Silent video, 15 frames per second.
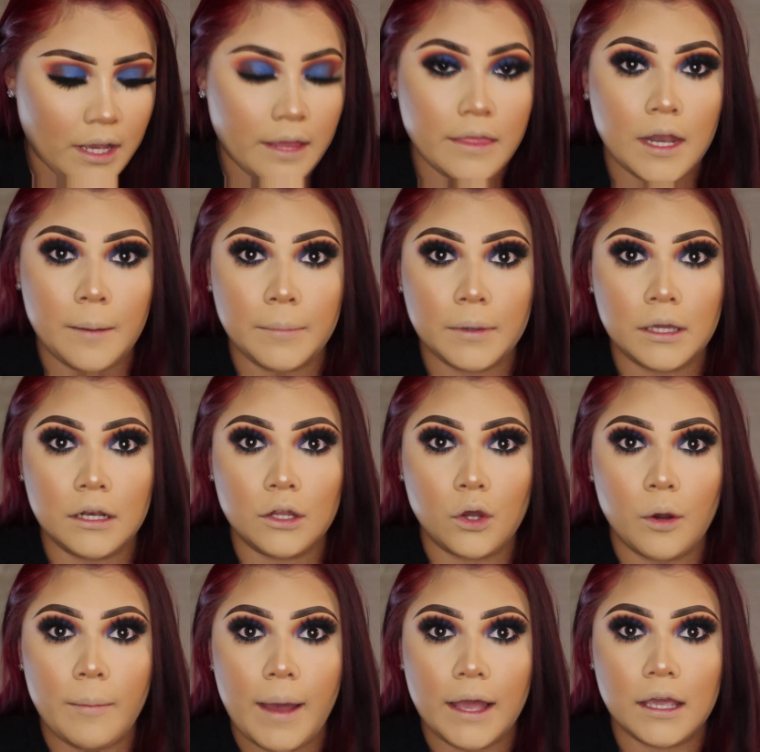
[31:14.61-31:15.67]
And then I'm gonna
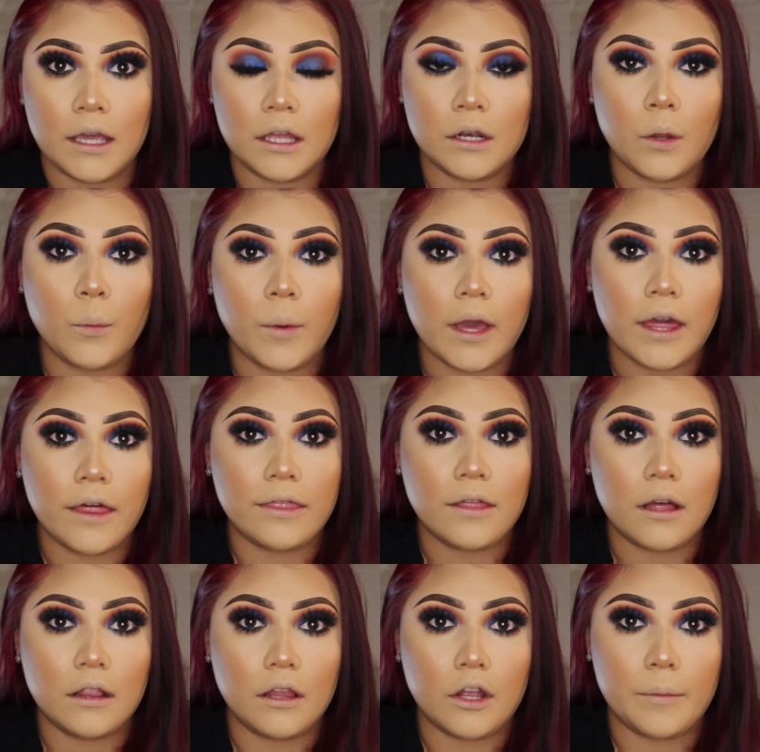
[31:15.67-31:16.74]
go back in with
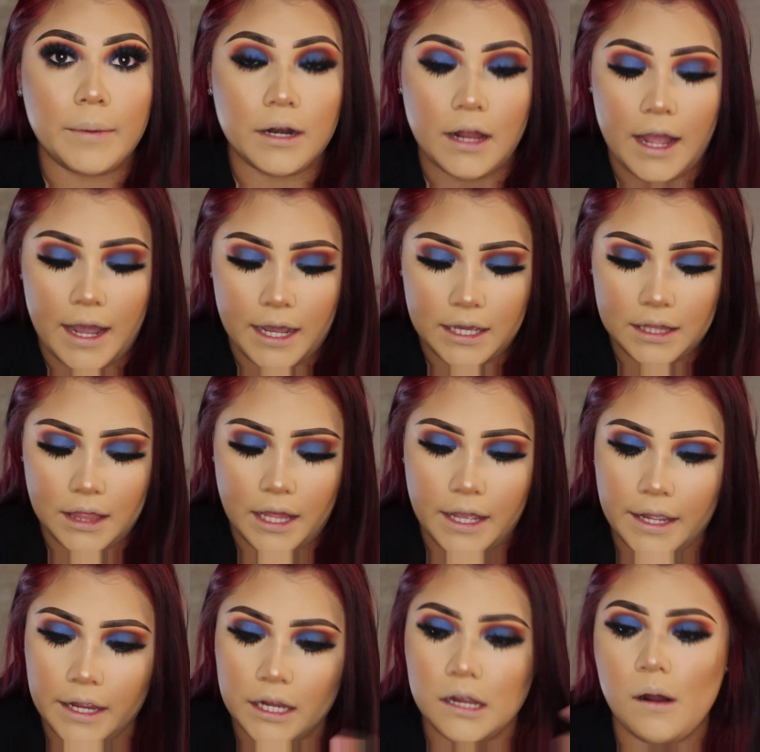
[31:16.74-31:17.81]
a little bit of
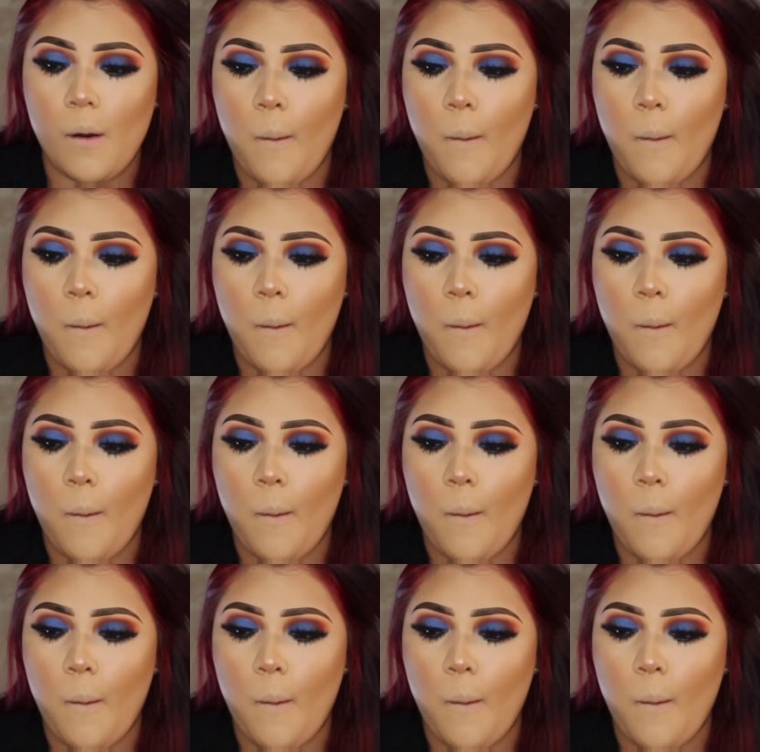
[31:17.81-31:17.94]
highlight.